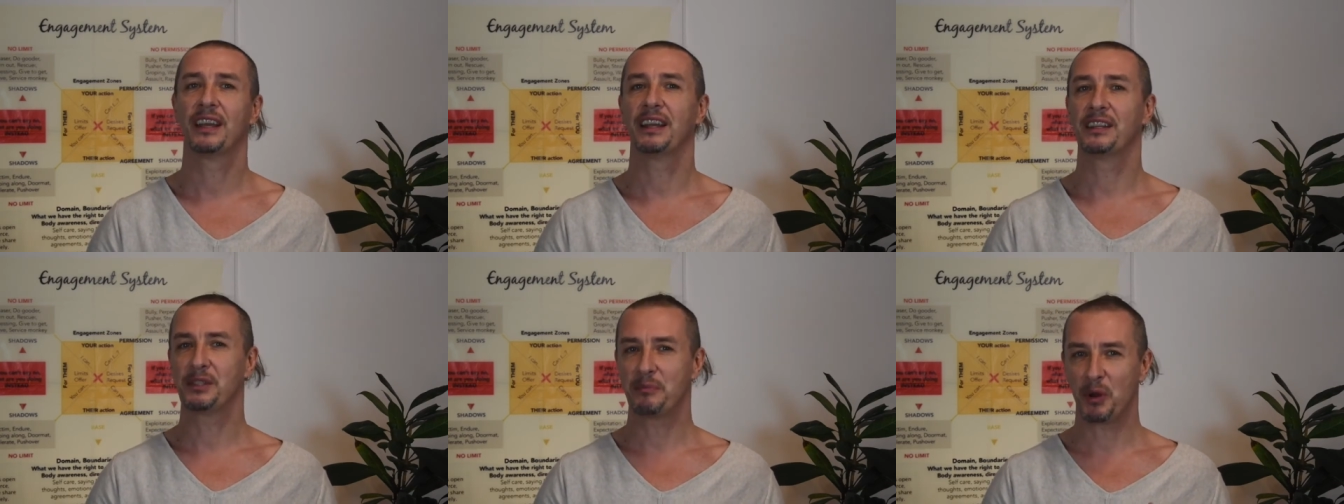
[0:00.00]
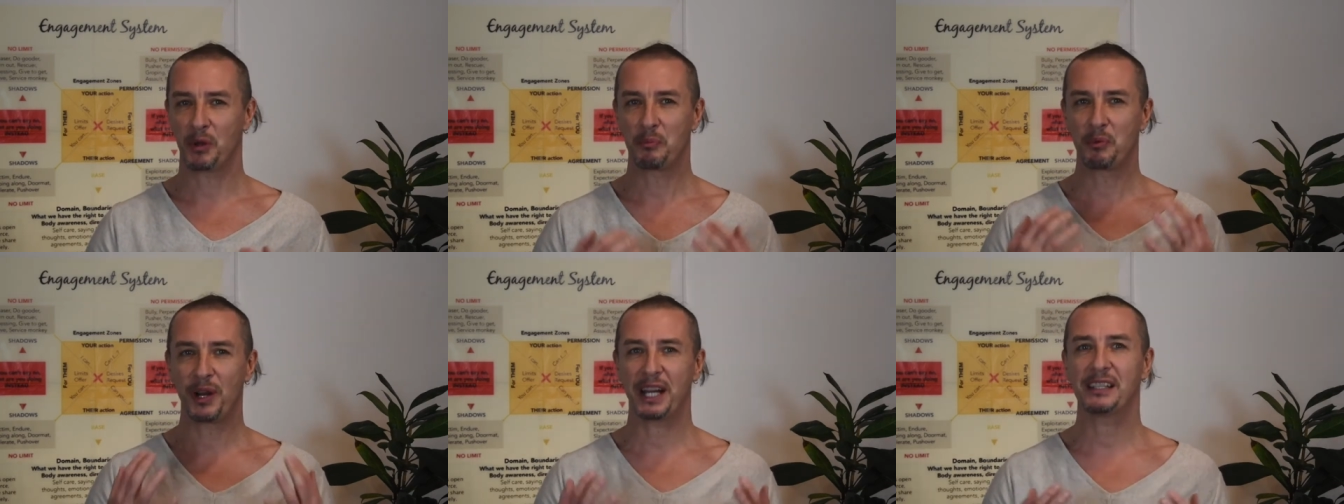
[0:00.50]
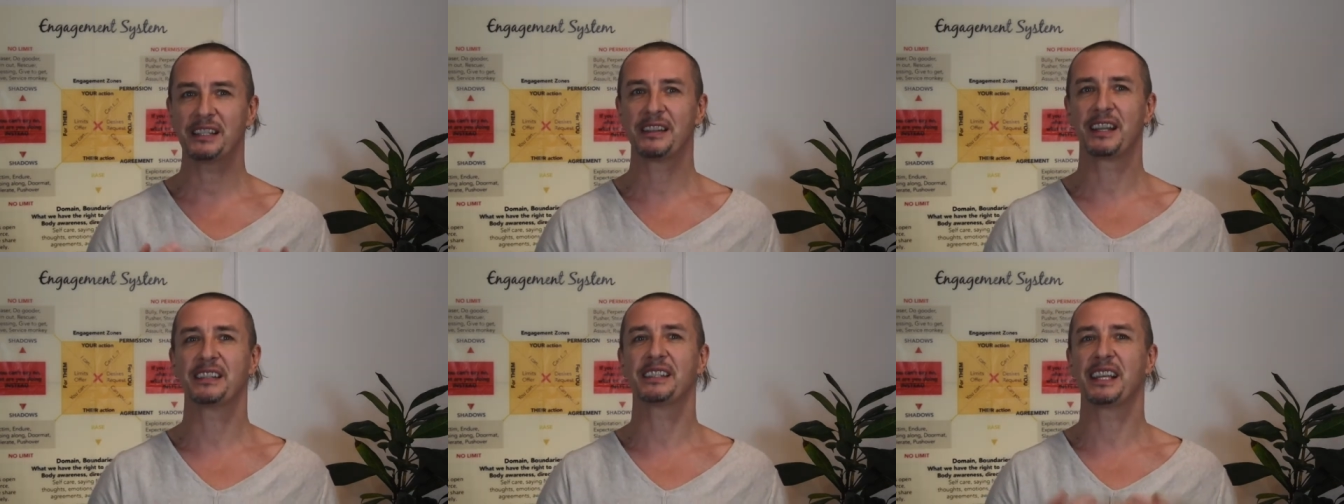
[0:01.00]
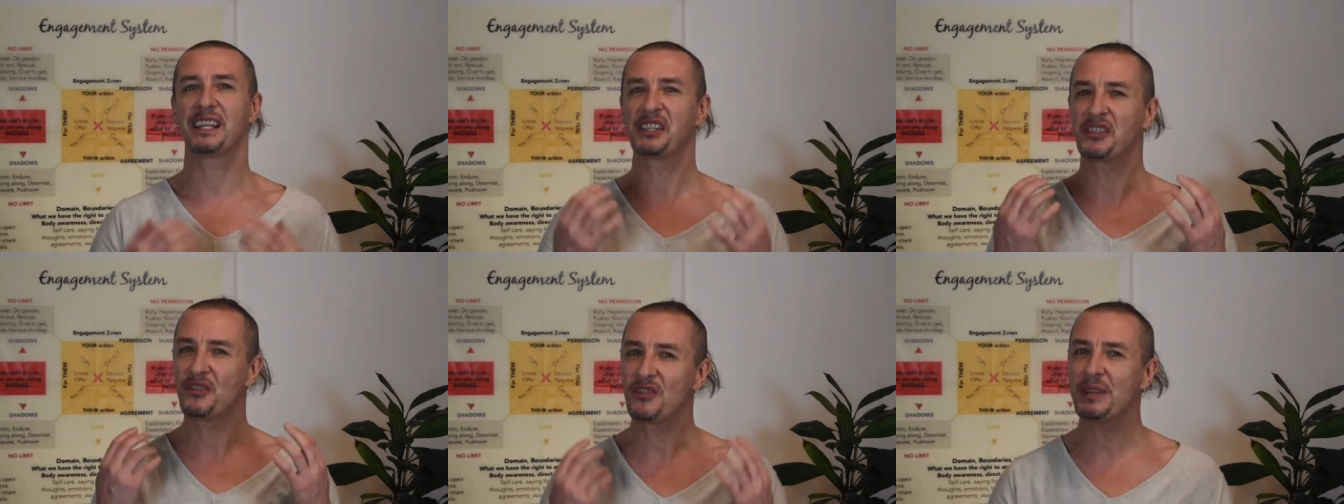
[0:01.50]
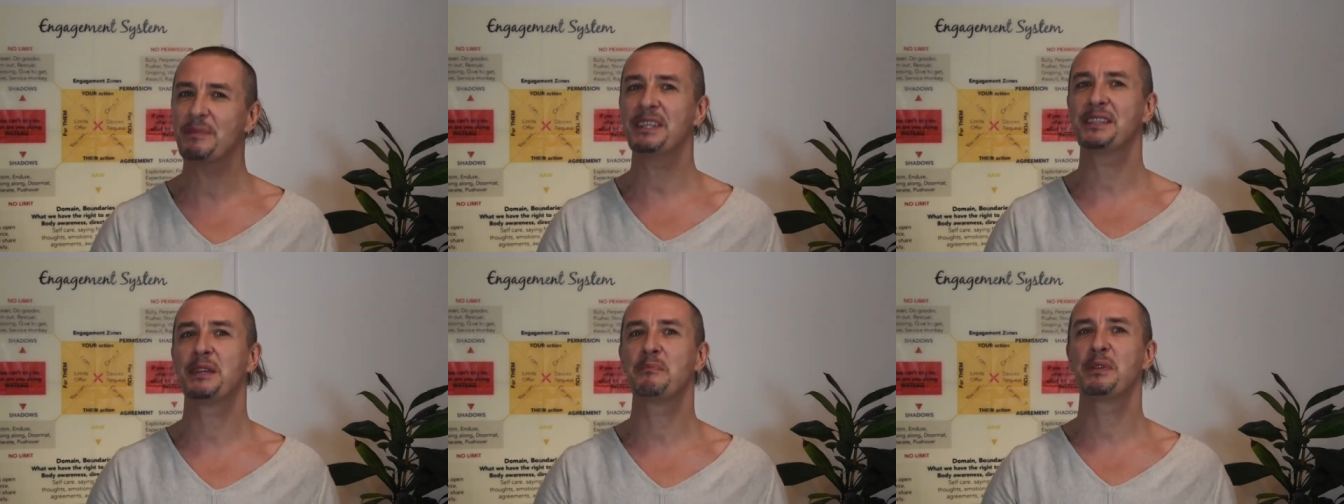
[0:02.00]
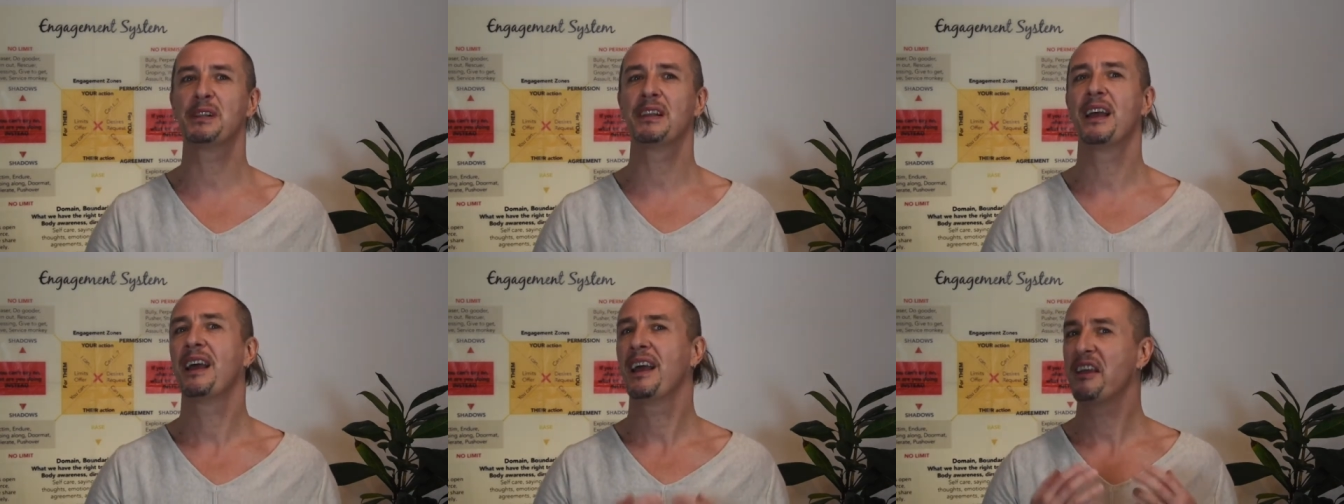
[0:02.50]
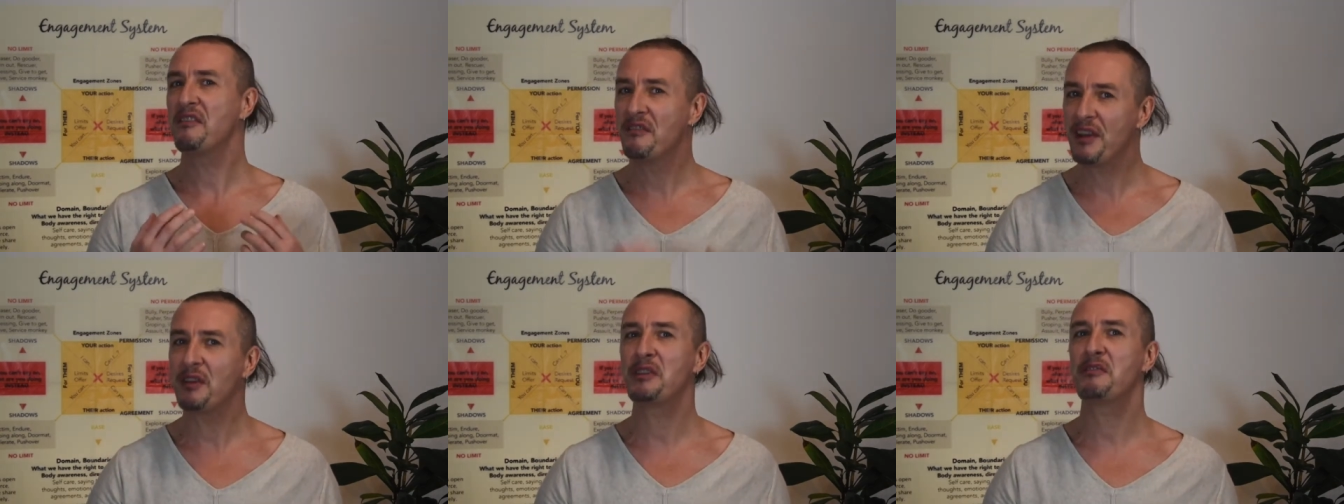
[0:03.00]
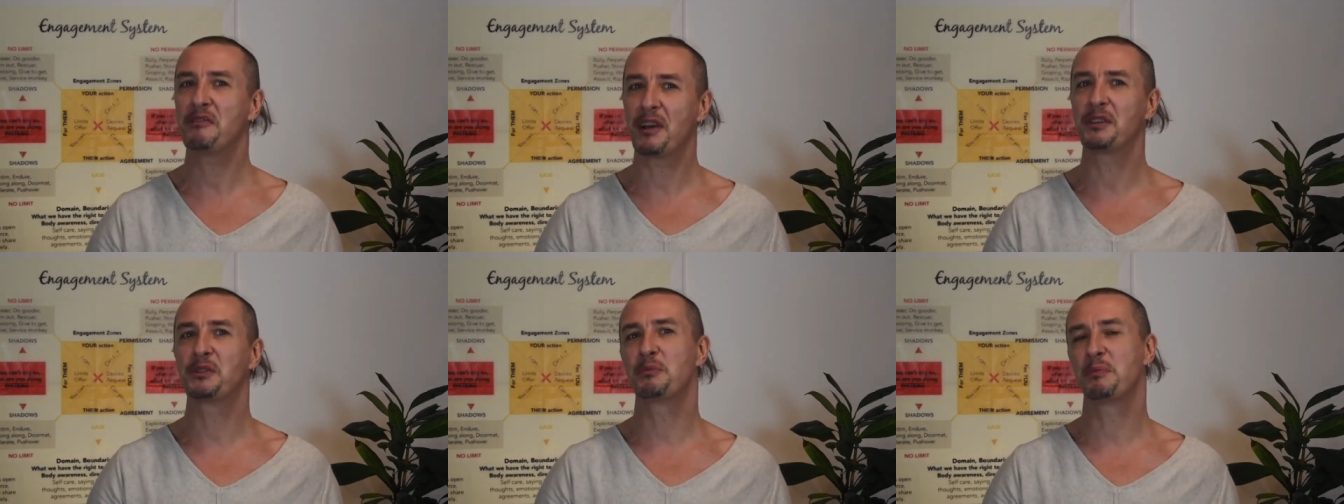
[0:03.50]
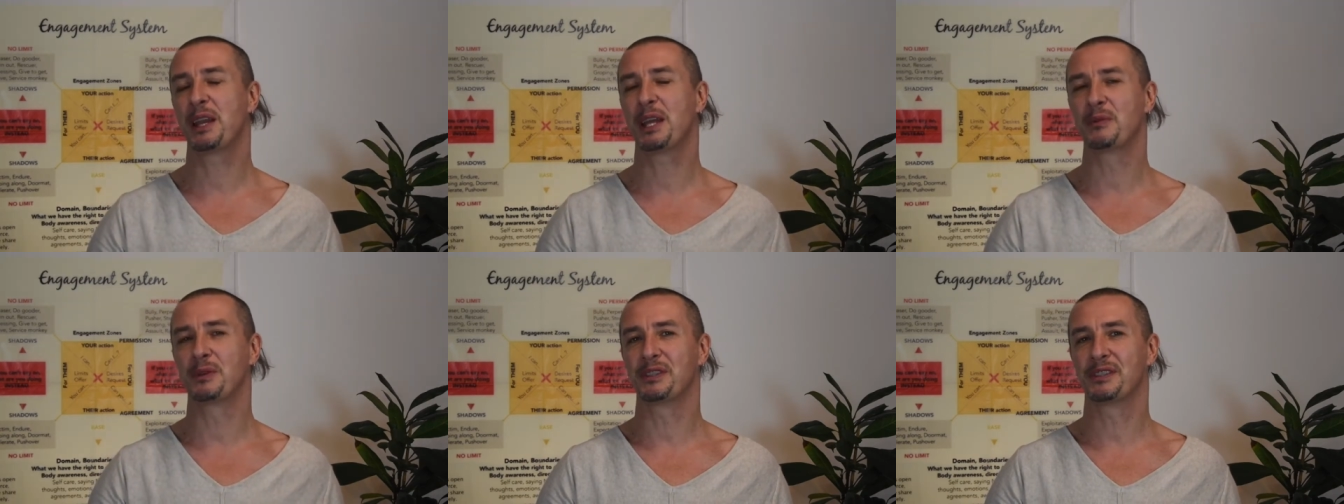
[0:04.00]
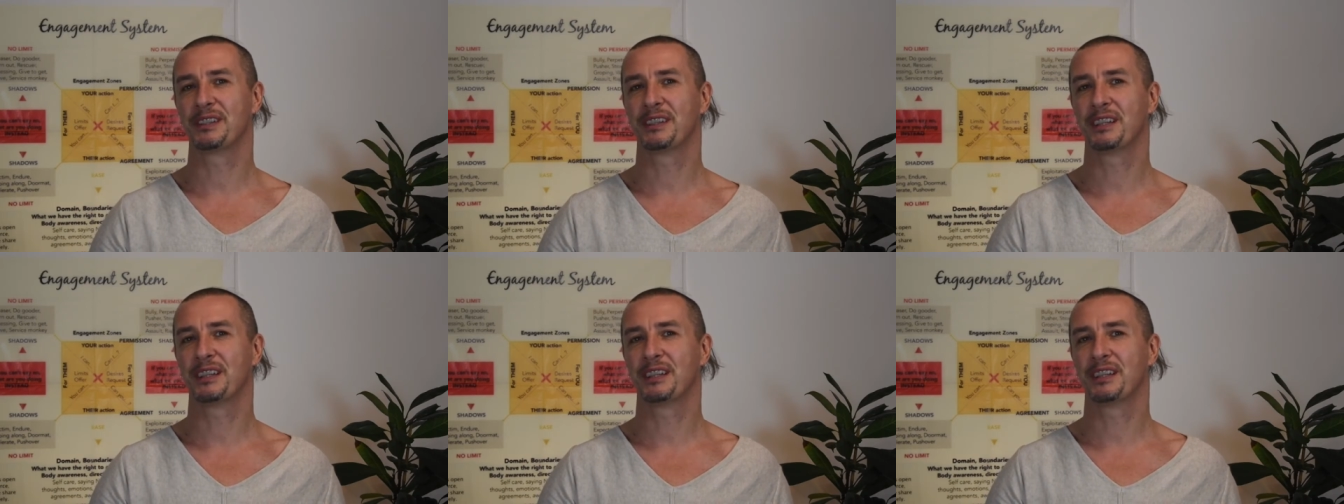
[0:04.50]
It is about a practice that is extremely simple and very fun to play with.